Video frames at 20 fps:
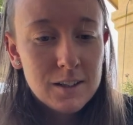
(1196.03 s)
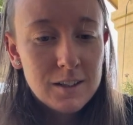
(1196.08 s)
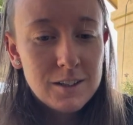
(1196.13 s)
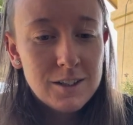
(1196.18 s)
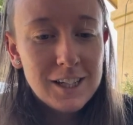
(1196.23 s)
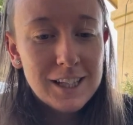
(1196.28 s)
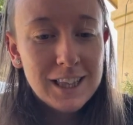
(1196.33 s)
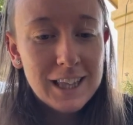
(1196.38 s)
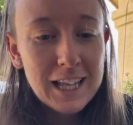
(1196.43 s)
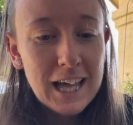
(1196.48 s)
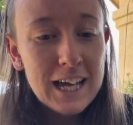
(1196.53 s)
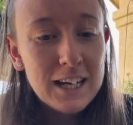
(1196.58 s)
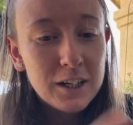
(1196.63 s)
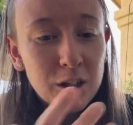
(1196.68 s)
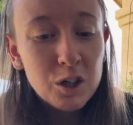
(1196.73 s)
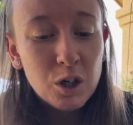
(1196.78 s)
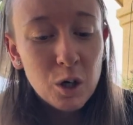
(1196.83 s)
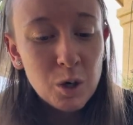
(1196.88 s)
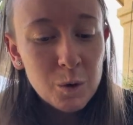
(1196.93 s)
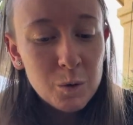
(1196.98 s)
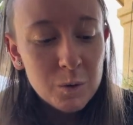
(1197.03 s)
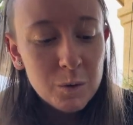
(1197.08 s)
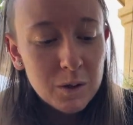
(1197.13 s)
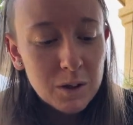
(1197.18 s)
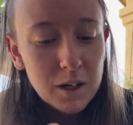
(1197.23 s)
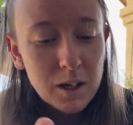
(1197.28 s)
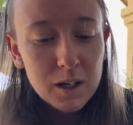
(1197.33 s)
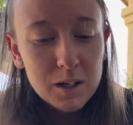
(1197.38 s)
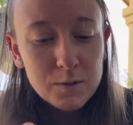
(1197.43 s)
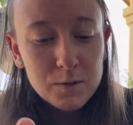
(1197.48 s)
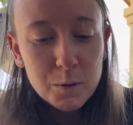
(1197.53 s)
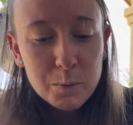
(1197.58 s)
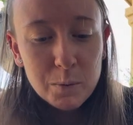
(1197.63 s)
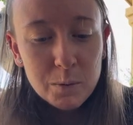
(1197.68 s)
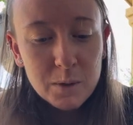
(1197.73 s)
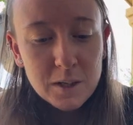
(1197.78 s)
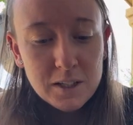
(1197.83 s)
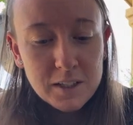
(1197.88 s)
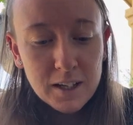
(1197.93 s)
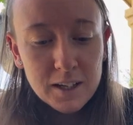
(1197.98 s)
to let go of the
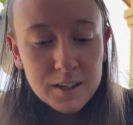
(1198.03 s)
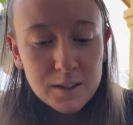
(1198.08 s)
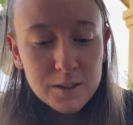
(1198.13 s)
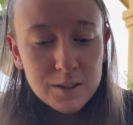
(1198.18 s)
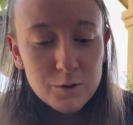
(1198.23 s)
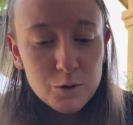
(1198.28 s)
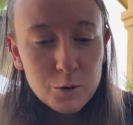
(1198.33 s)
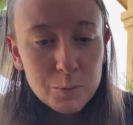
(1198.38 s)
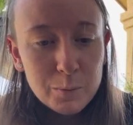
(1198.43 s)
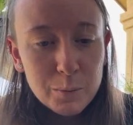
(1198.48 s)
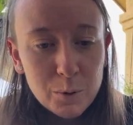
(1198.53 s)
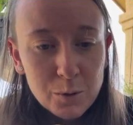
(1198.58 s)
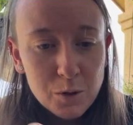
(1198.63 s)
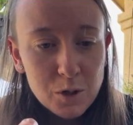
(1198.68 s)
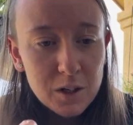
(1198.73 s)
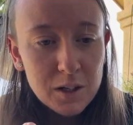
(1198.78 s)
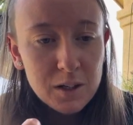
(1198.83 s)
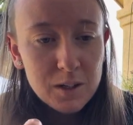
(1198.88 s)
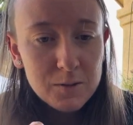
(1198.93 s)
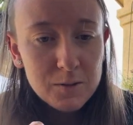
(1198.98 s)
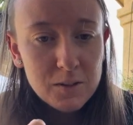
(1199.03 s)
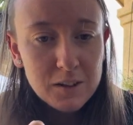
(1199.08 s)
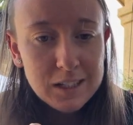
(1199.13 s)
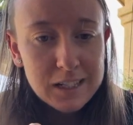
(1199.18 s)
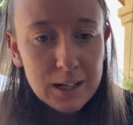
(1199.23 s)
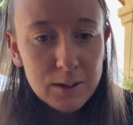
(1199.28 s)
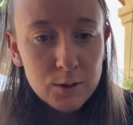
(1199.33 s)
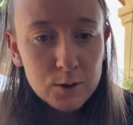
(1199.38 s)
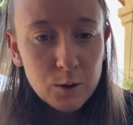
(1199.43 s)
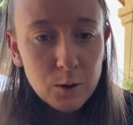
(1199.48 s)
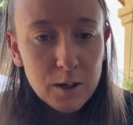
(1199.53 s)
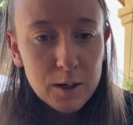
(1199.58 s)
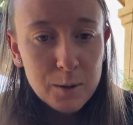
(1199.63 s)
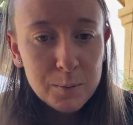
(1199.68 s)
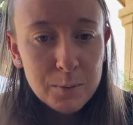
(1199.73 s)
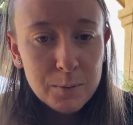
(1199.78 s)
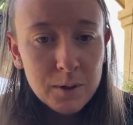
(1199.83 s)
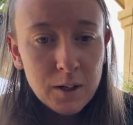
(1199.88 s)
pretense of the bullshit of the death grip,